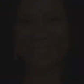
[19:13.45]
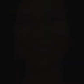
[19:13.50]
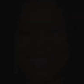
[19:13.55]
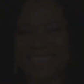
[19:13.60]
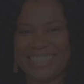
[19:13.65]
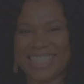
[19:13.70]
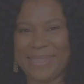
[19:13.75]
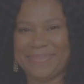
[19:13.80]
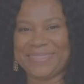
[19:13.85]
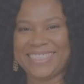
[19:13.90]

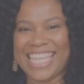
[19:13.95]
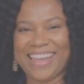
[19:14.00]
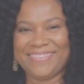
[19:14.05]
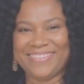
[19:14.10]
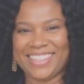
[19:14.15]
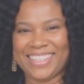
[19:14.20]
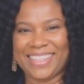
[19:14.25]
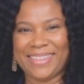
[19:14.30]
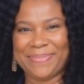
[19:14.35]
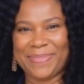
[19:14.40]
Step
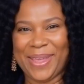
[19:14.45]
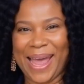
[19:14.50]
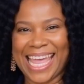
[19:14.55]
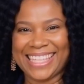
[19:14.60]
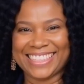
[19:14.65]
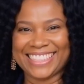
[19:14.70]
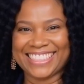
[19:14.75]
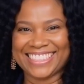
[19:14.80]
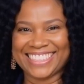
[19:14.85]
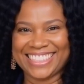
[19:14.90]
7,
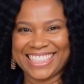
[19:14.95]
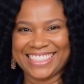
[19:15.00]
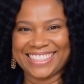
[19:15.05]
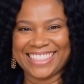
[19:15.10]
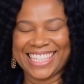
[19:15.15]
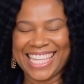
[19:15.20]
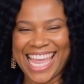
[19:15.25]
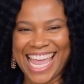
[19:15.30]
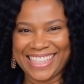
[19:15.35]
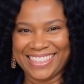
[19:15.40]
practice deal
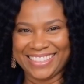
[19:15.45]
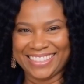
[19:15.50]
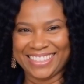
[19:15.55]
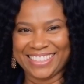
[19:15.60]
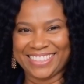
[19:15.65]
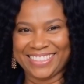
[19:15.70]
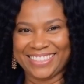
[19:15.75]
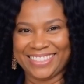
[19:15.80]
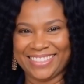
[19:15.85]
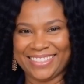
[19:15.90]

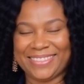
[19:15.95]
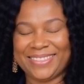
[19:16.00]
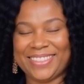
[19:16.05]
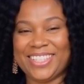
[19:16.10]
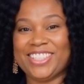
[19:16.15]
analysis.